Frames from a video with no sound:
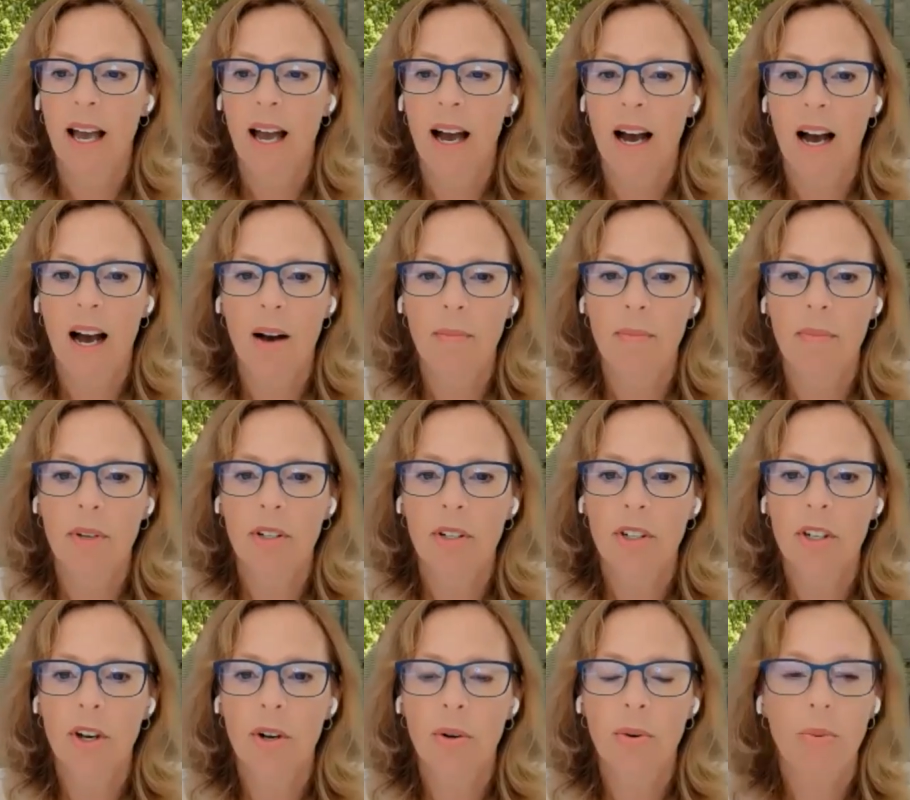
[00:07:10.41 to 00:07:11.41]
Um,
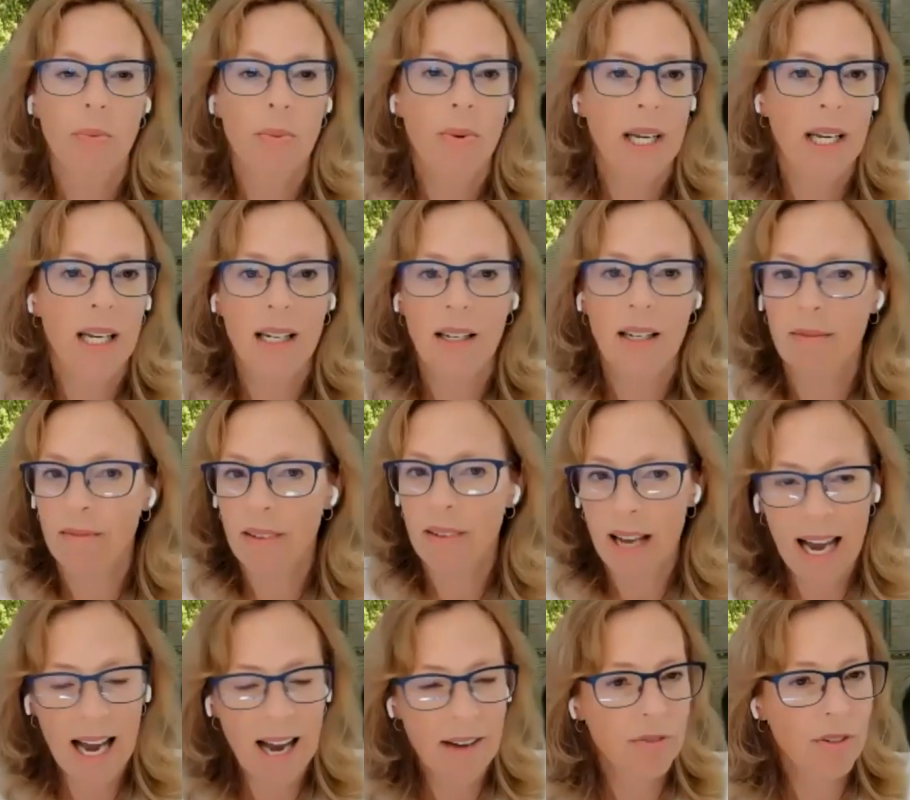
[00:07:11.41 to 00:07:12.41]
so we
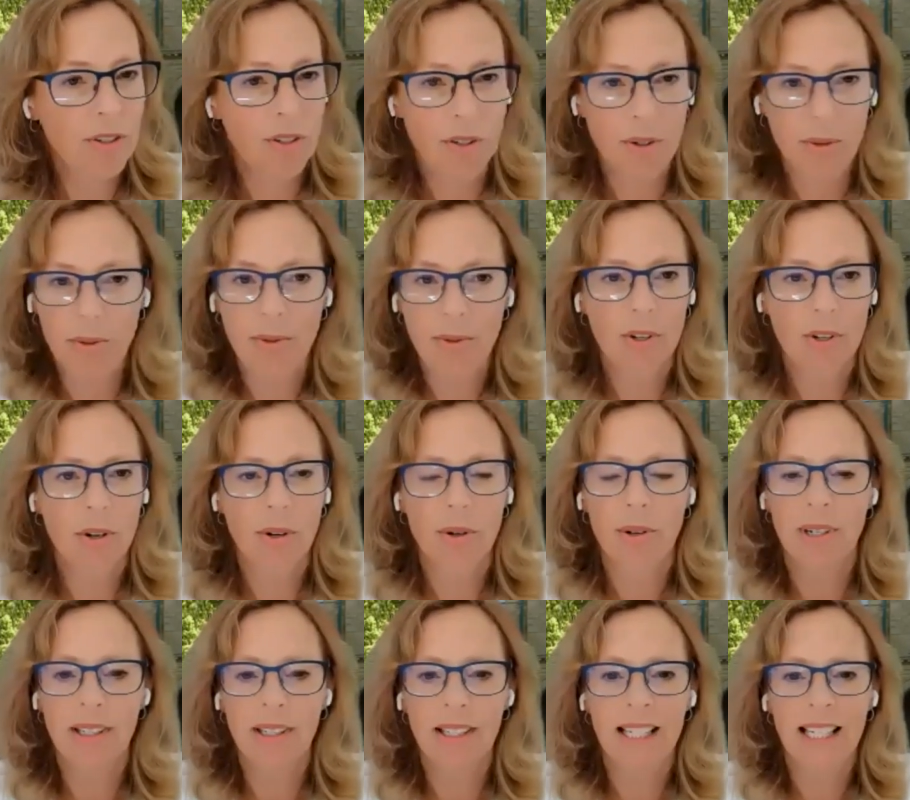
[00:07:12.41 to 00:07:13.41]
have to
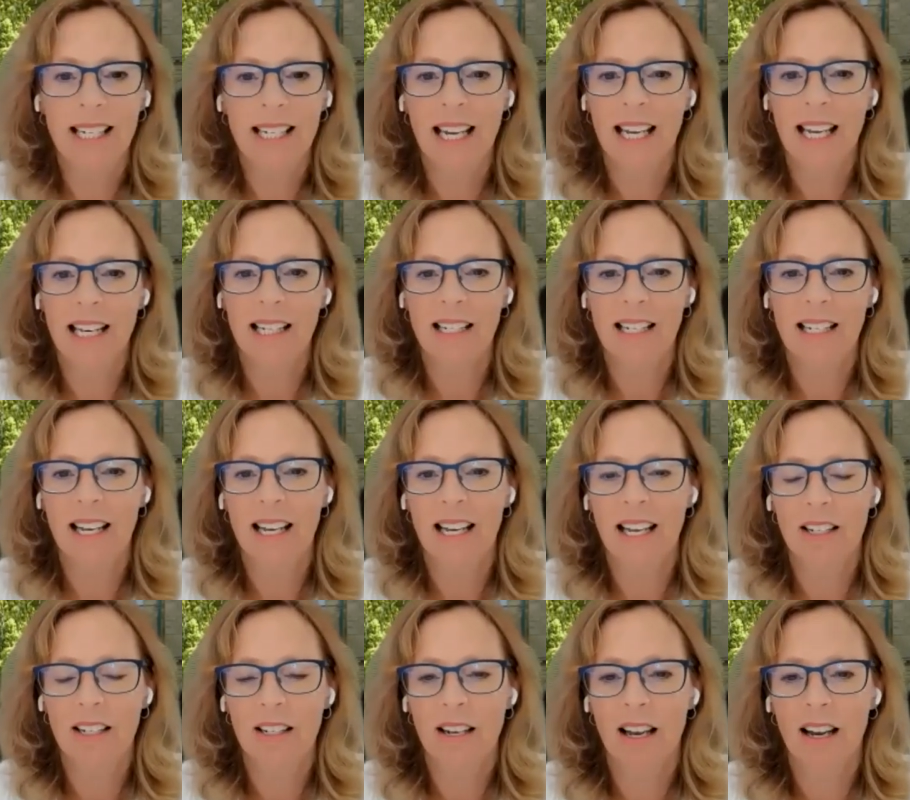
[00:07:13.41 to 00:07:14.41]
currently and,
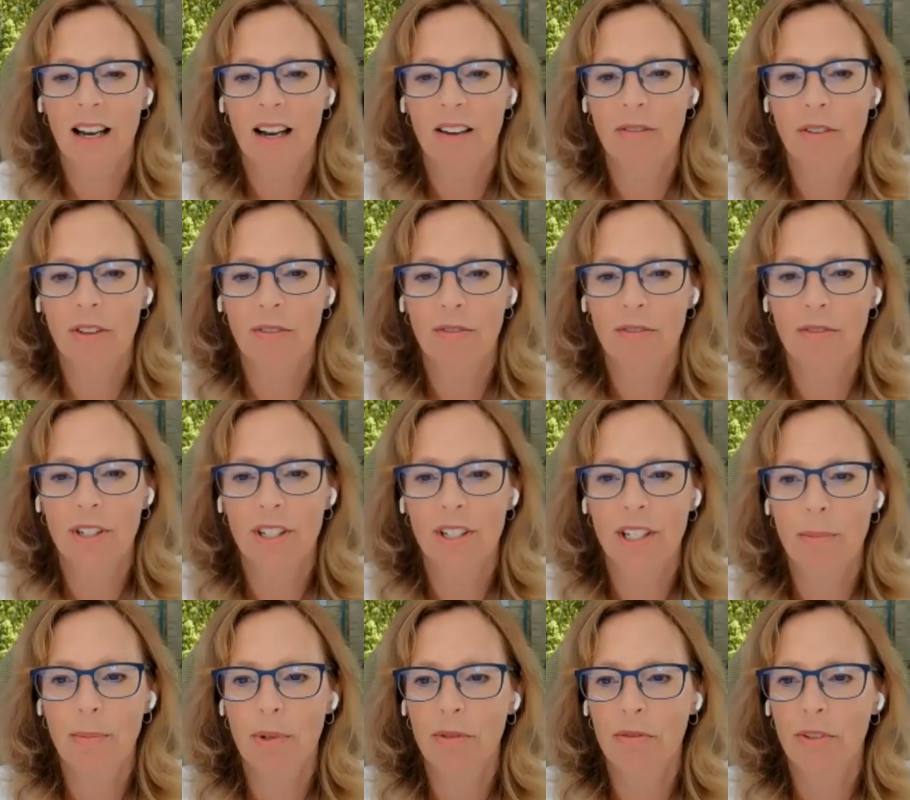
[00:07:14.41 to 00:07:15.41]
and uh, for the
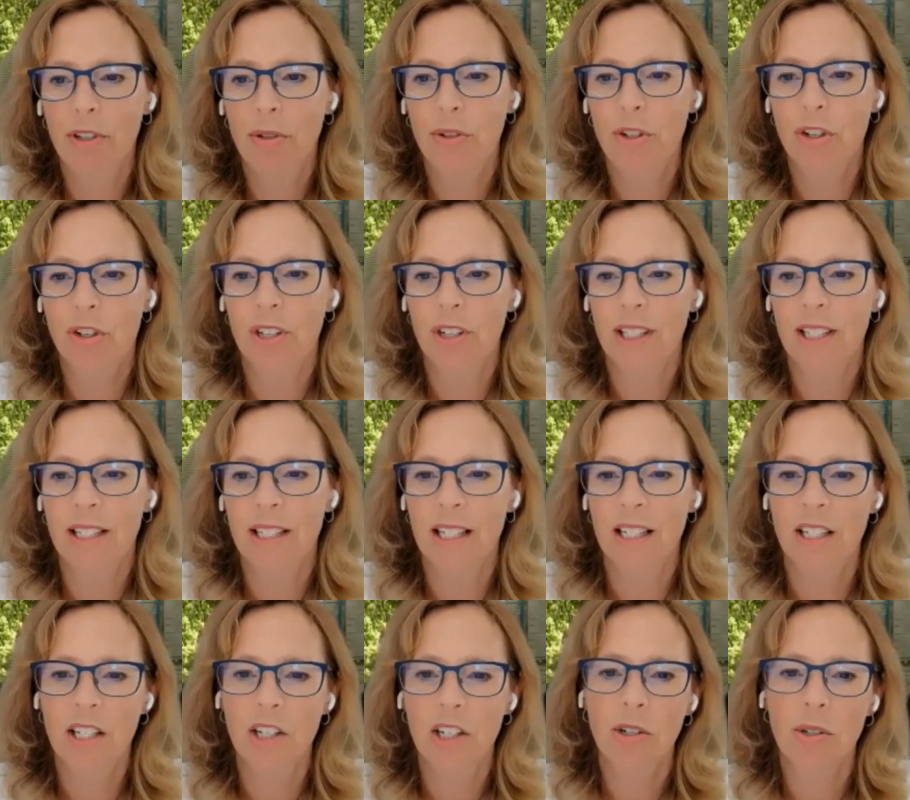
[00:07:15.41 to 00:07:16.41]
foreseeable future, at least
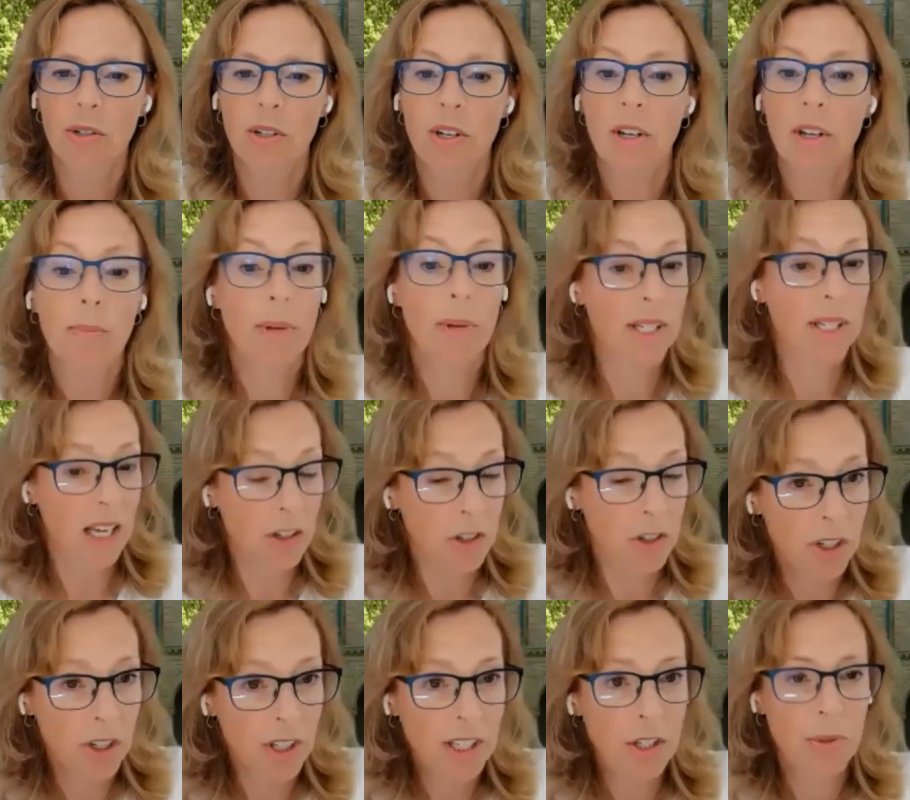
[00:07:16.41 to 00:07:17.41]
until
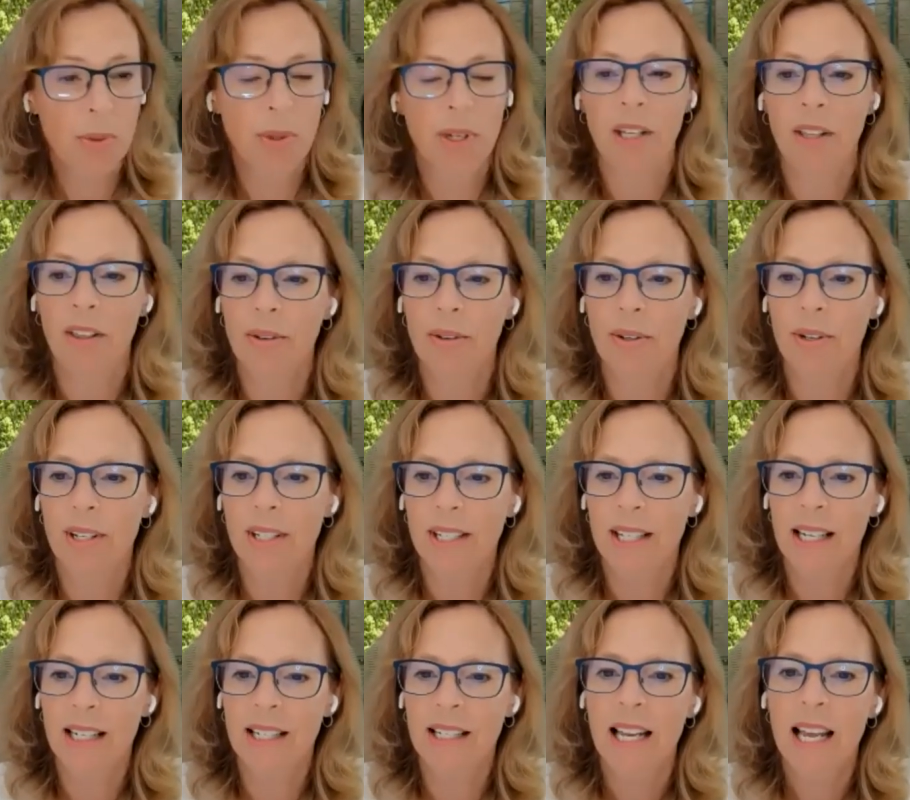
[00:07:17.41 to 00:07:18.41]
potentially
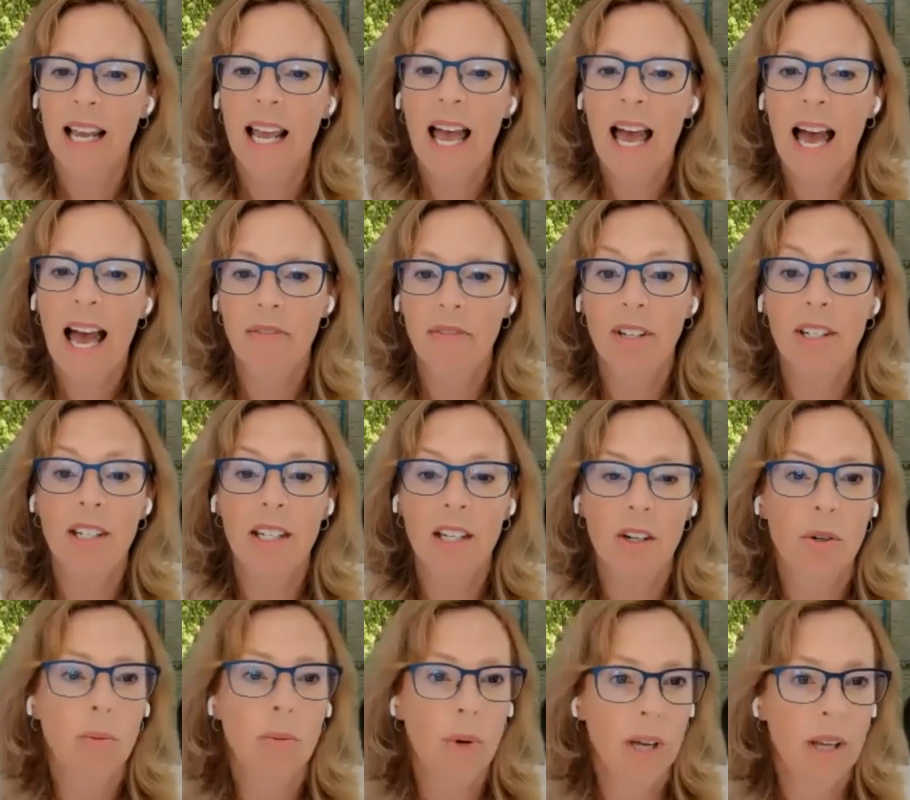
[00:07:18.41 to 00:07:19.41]
2036, have to
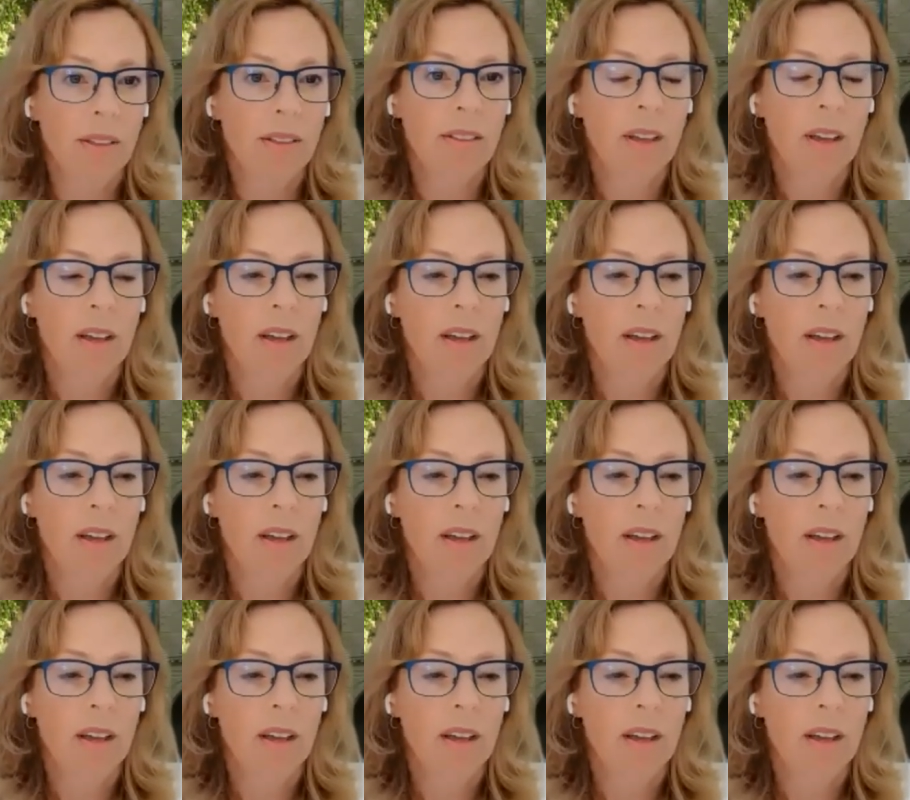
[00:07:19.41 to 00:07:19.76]
deal with